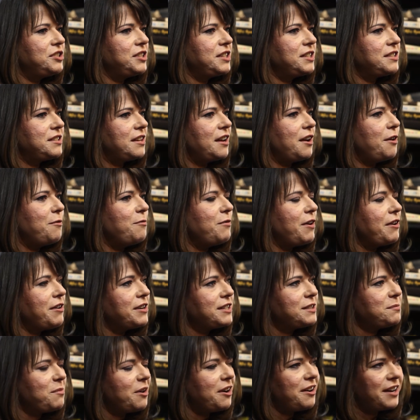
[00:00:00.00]
She's a
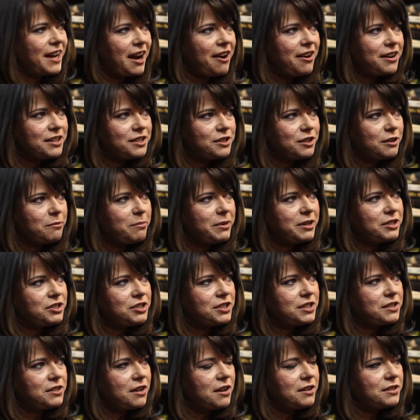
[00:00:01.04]
very smart character, but
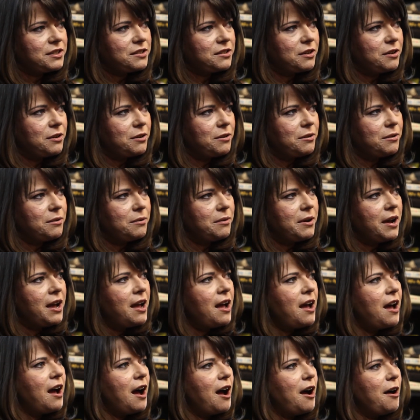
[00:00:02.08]
she's also
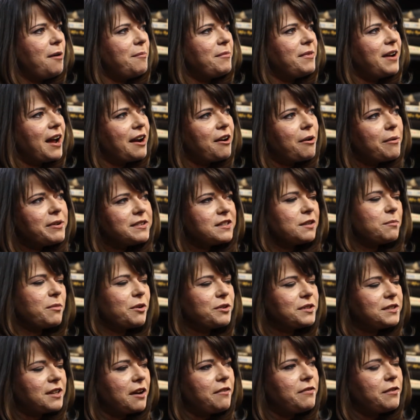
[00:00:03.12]
not always the
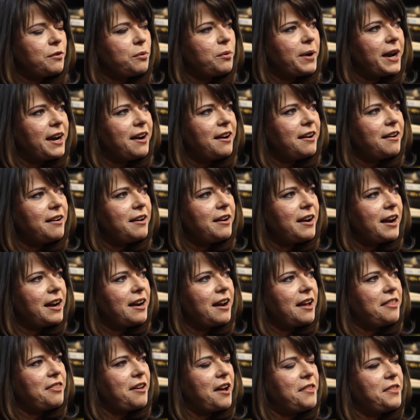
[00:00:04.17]
most self-aware,
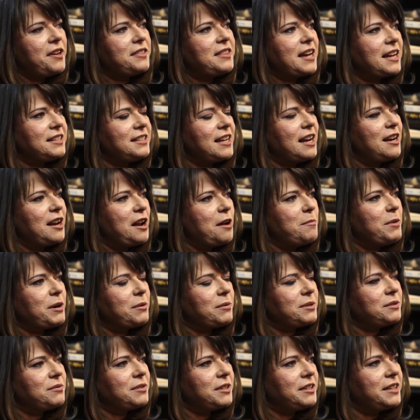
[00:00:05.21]
and I thought that dynamic
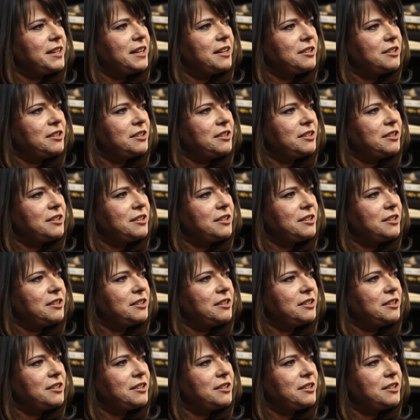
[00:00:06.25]
was really